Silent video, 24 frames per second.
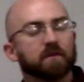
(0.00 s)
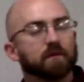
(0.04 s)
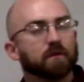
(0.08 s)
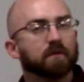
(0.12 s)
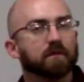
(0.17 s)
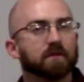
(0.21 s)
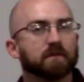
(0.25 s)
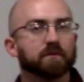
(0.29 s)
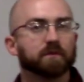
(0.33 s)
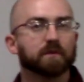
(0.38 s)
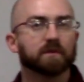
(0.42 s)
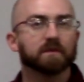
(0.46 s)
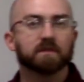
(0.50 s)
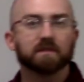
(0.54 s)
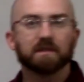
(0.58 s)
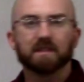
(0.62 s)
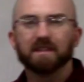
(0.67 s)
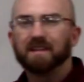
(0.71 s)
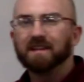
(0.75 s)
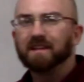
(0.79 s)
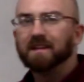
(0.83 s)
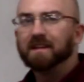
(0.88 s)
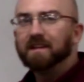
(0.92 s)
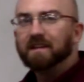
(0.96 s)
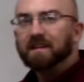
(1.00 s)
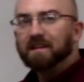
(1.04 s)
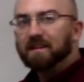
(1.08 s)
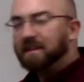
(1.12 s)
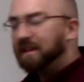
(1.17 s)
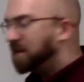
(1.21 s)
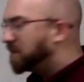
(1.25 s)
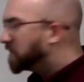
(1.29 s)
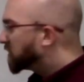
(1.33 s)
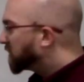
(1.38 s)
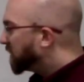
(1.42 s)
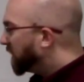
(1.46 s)
those ones. They
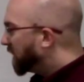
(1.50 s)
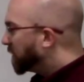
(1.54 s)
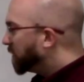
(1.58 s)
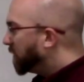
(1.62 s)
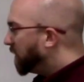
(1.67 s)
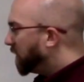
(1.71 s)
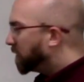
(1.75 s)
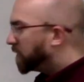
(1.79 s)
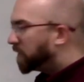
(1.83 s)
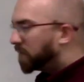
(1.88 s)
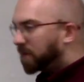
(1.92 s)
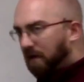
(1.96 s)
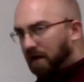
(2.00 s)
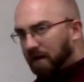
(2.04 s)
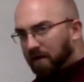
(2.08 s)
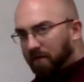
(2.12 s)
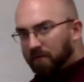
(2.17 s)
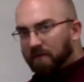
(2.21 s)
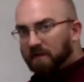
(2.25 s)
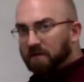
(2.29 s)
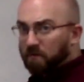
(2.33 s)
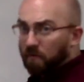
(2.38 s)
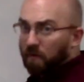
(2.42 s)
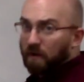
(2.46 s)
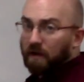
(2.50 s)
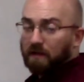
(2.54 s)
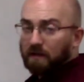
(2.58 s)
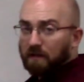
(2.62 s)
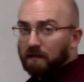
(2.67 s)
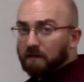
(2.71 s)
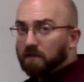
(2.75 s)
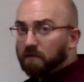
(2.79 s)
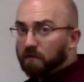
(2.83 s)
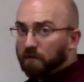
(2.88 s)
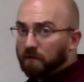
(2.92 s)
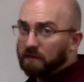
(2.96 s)
trick people up. That's why I
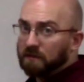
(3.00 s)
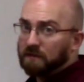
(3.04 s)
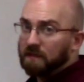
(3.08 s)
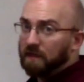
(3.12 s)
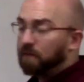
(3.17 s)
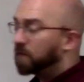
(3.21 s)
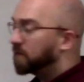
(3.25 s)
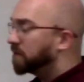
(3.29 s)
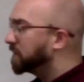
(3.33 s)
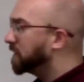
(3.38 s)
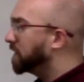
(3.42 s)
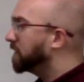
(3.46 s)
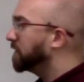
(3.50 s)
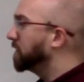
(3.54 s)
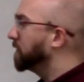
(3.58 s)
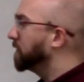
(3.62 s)
did 2 examples of them.